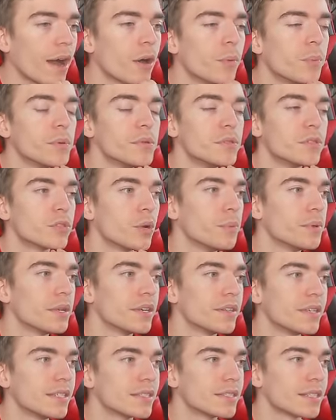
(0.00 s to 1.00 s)
I opened so many
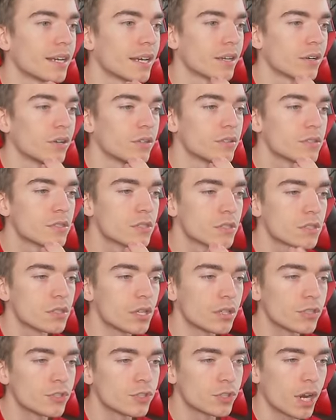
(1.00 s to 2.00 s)
of these and I got
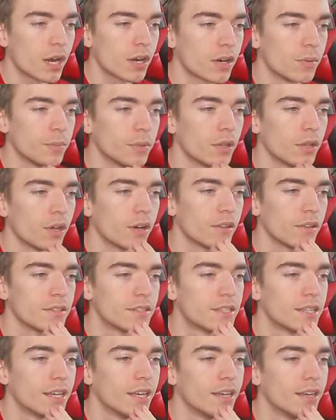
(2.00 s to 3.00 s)
such terrible
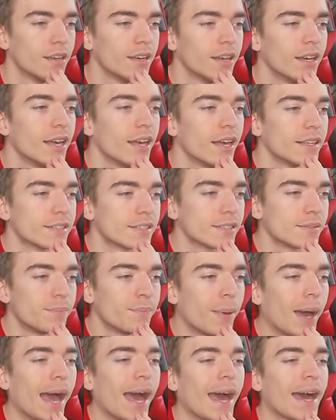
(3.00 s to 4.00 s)
odds. Some
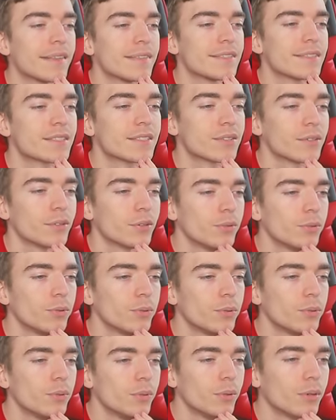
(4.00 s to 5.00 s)
bats.
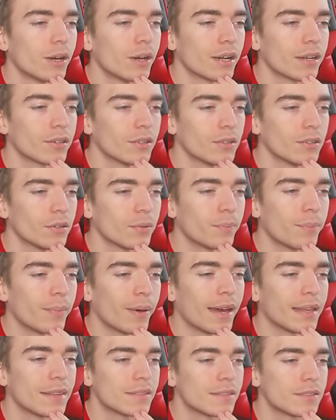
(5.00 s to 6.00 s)
Ooh, I got a lot of
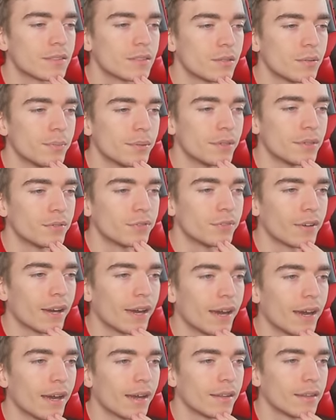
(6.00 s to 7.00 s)
bats to be
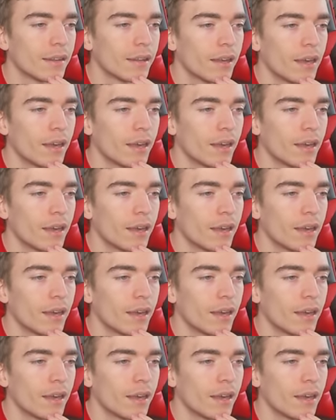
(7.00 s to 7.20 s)
fair.